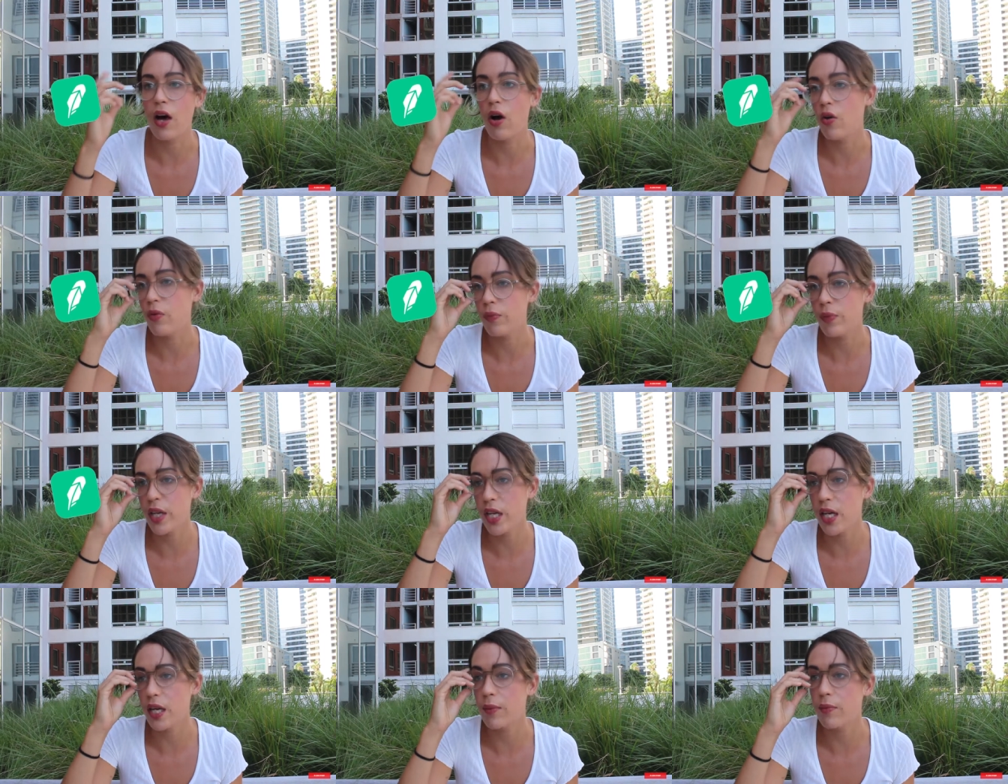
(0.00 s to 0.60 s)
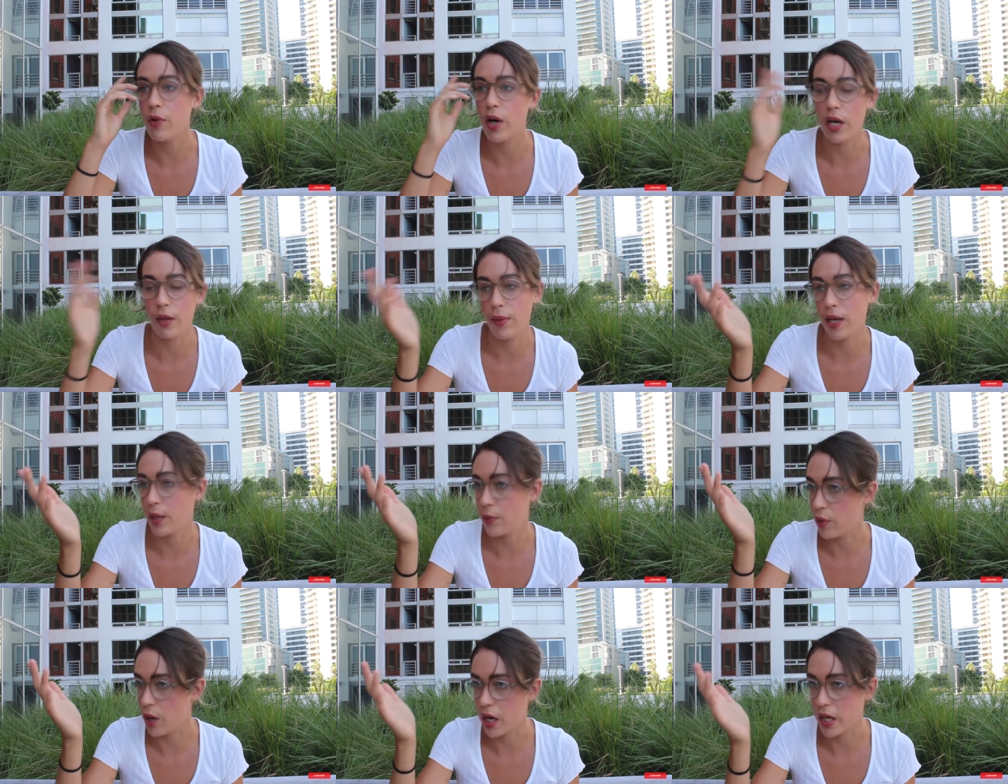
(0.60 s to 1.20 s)
only am
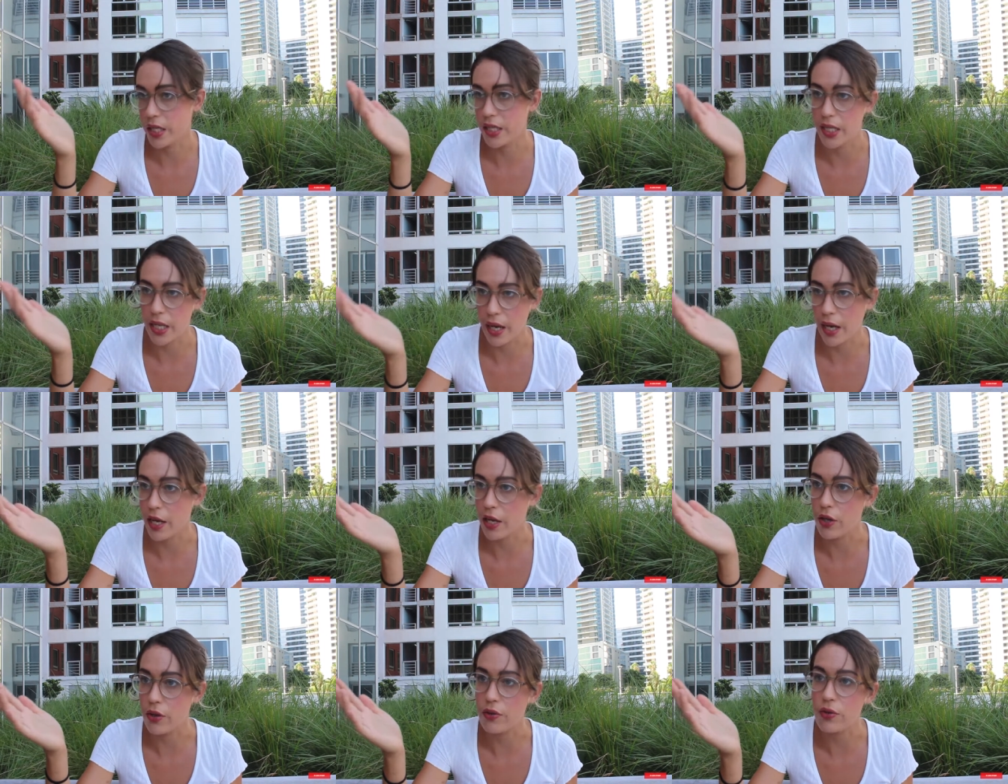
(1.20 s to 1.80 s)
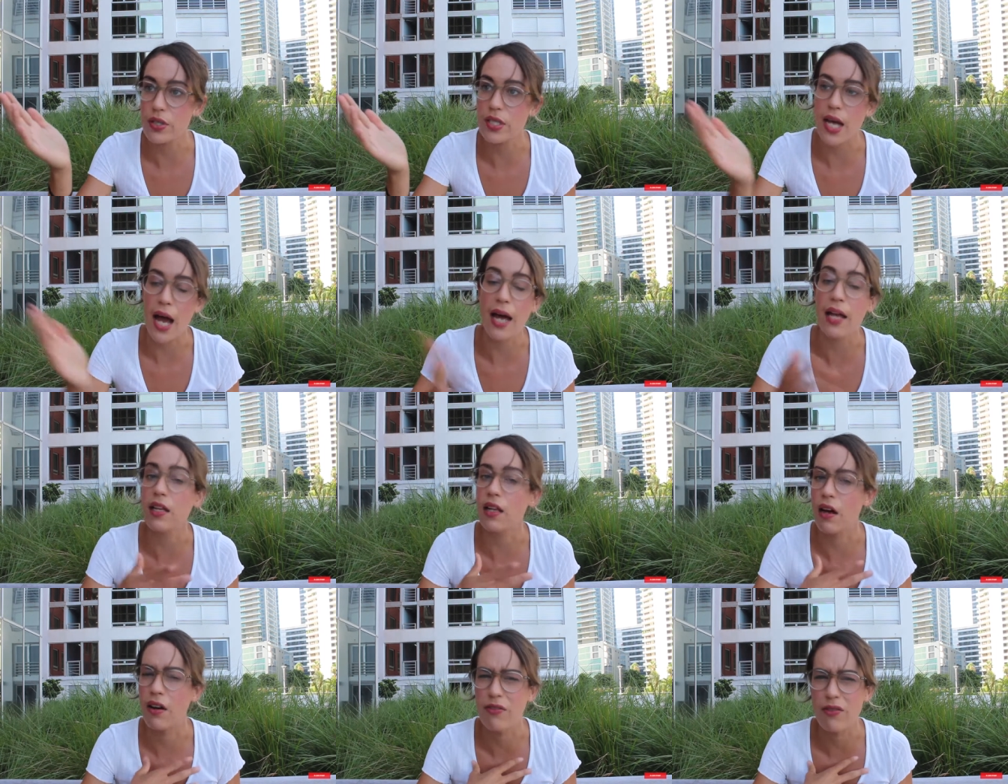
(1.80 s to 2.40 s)
recommending products that I use. I
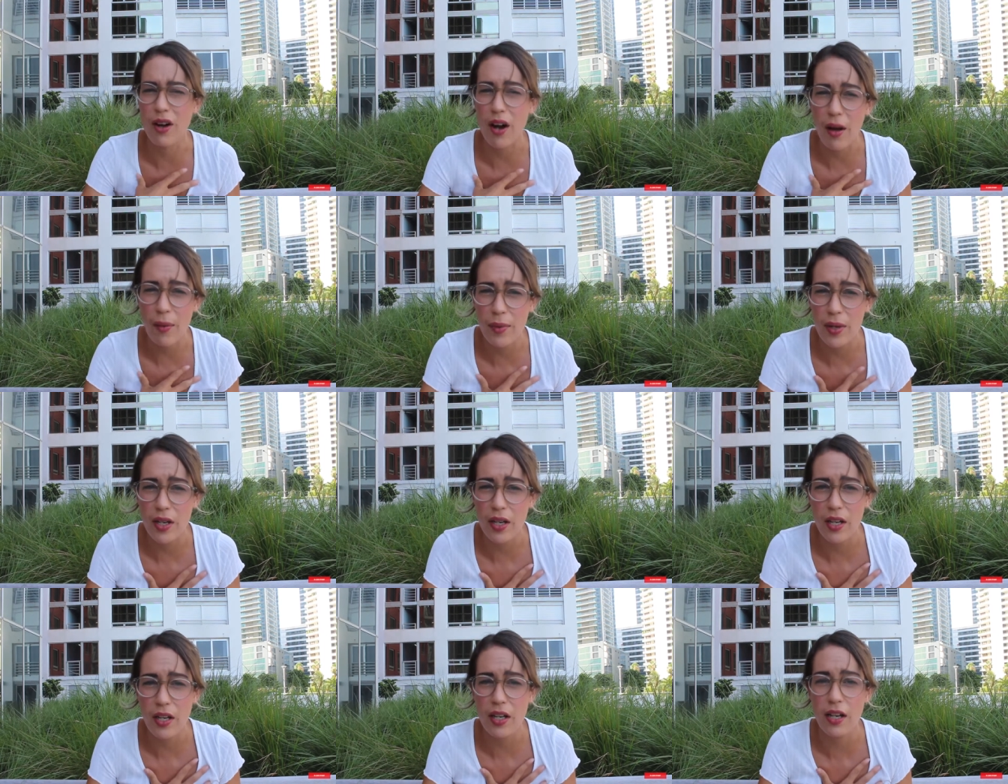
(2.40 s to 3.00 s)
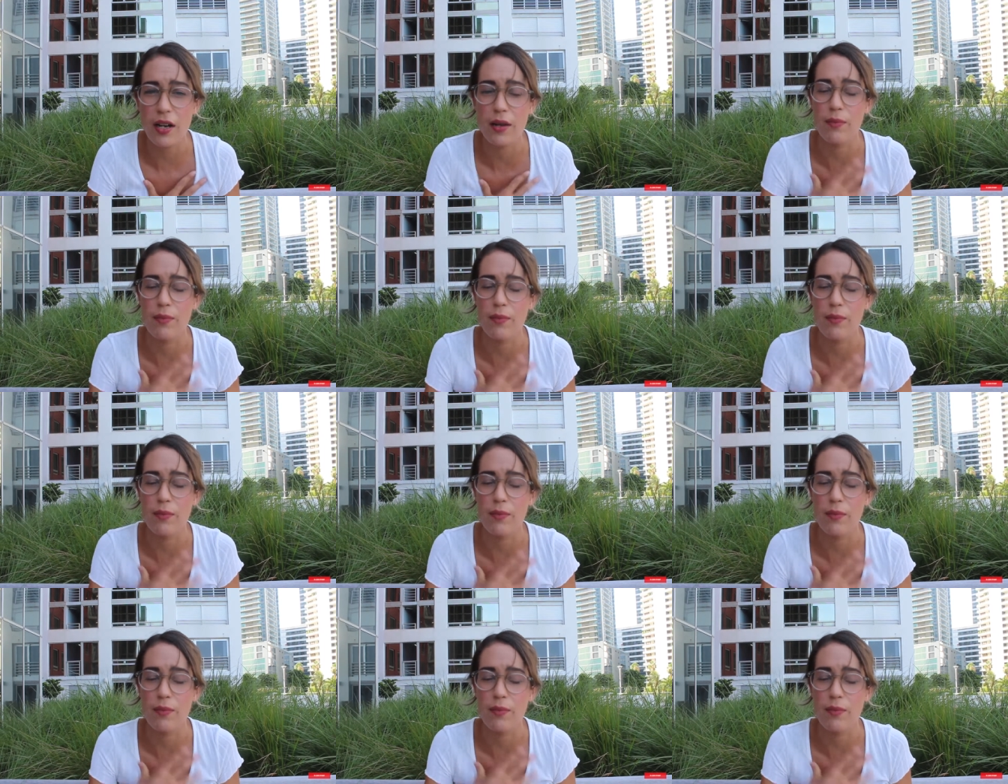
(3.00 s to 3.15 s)
love Robinhood.